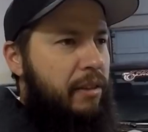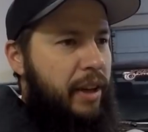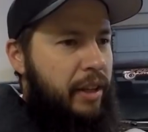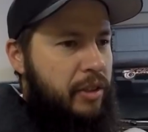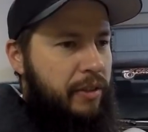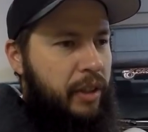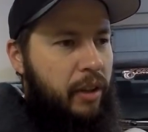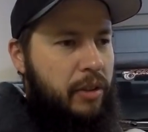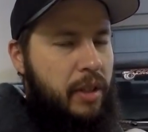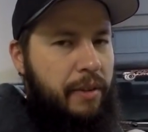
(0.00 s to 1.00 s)
advantage of the
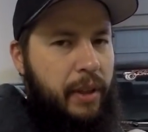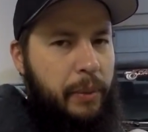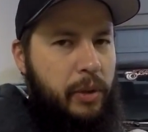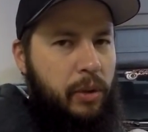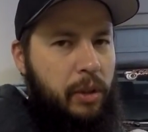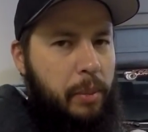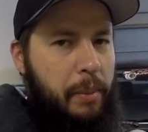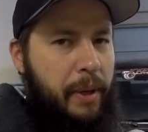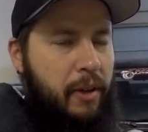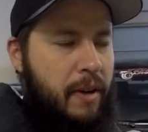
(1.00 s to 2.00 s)
other stuff that we do a little
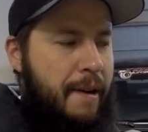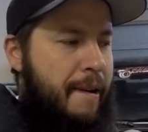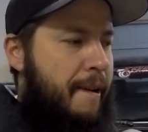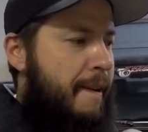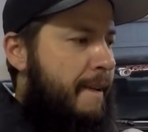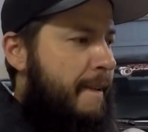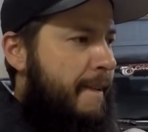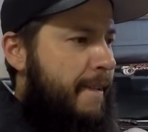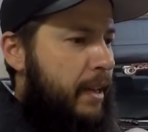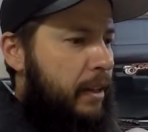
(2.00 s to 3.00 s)
bit better,
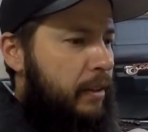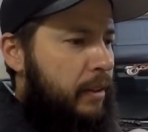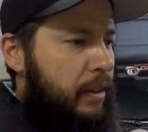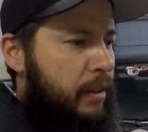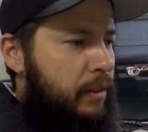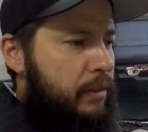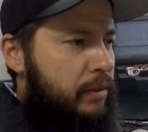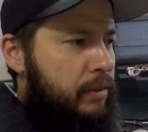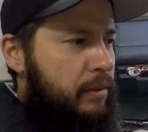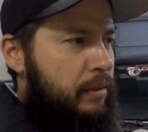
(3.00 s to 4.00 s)
and
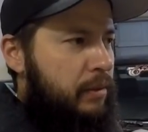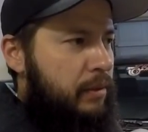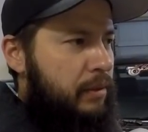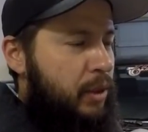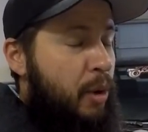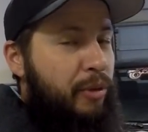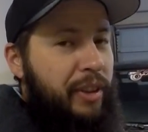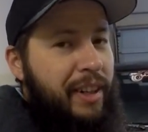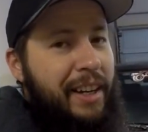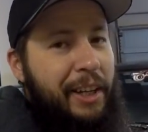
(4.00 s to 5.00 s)

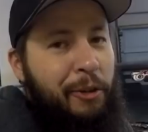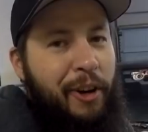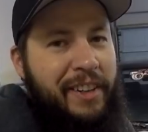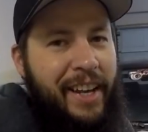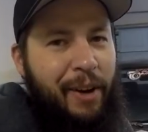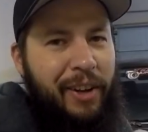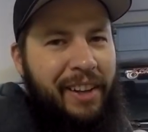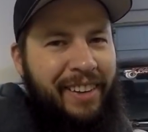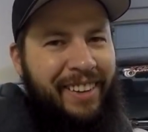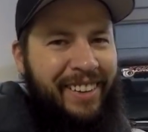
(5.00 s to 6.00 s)
hopefully not get run down
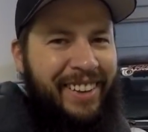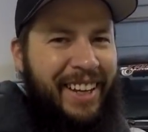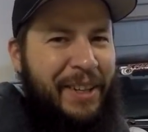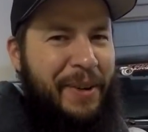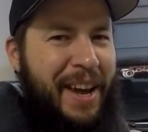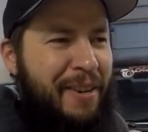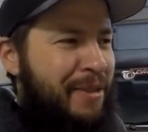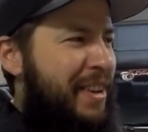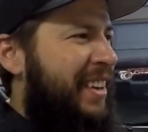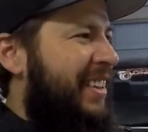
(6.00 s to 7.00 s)
like we
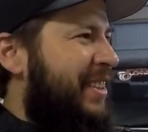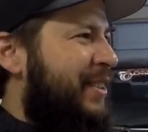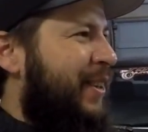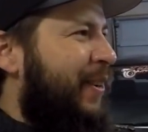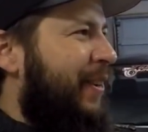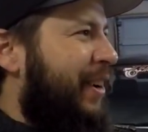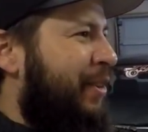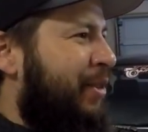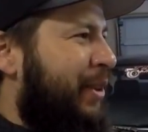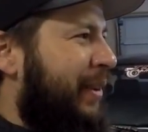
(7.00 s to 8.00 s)
have
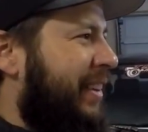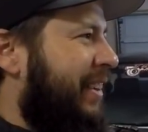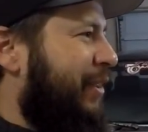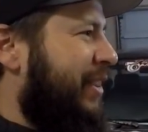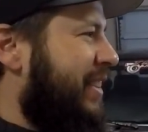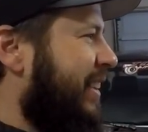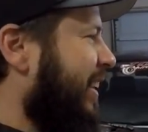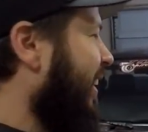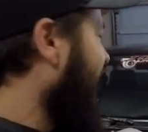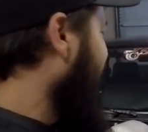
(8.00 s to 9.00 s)
so frequent recently.